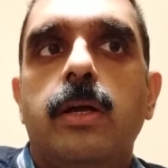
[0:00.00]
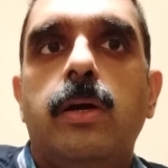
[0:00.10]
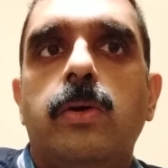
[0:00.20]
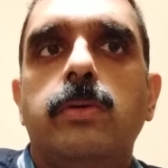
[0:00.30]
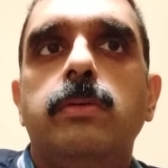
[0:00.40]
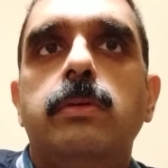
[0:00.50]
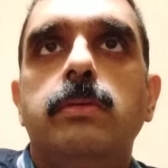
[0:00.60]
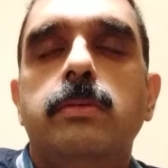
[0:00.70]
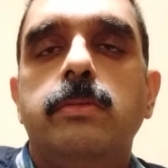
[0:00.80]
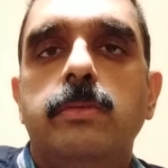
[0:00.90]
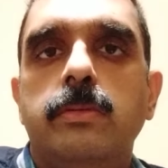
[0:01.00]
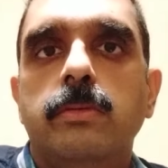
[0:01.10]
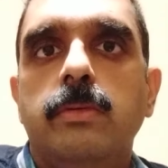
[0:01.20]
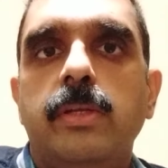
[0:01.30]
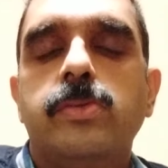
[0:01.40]
Or,
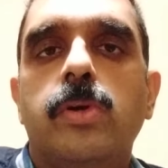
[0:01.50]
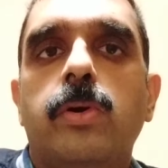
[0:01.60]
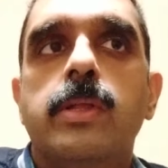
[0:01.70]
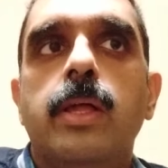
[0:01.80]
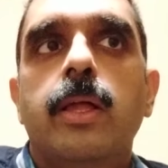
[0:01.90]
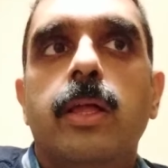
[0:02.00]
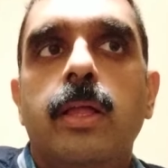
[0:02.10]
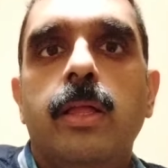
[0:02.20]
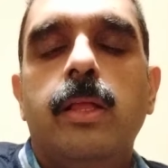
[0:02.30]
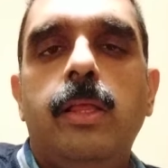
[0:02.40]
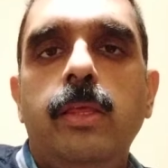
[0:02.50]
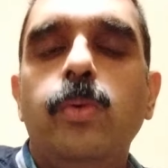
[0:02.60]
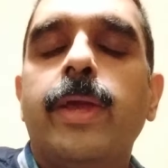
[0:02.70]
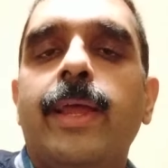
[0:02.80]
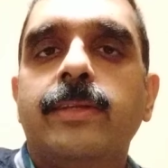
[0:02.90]
in short, you
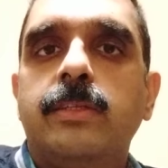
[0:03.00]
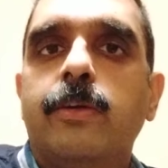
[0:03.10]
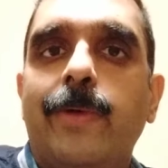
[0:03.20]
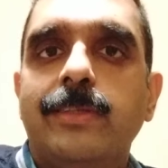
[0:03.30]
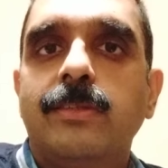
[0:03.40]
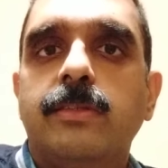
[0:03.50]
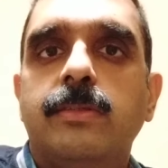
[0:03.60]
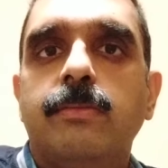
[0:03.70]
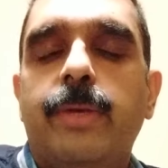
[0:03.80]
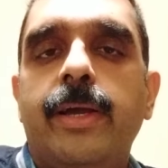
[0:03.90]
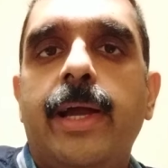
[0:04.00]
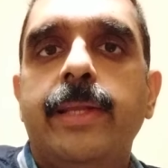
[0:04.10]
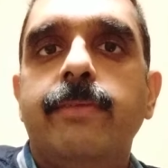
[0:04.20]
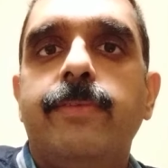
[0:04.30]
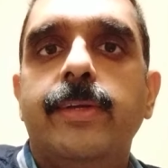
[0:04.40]
can answer the questions by
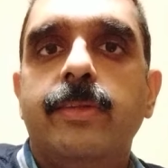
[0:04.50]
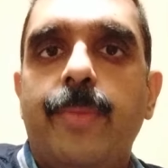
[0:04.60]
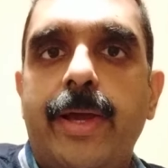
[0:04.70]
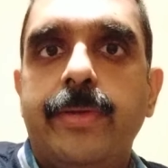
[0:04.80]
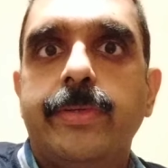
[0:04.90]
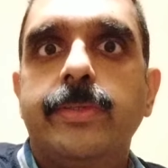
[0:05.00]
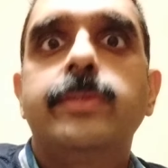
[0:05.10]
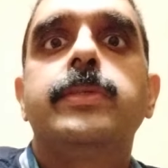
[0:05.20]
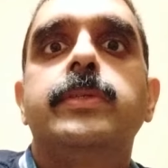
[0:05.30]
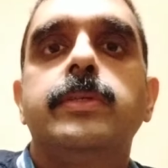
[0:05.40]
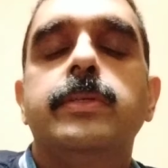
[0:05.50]
identifying the patterns,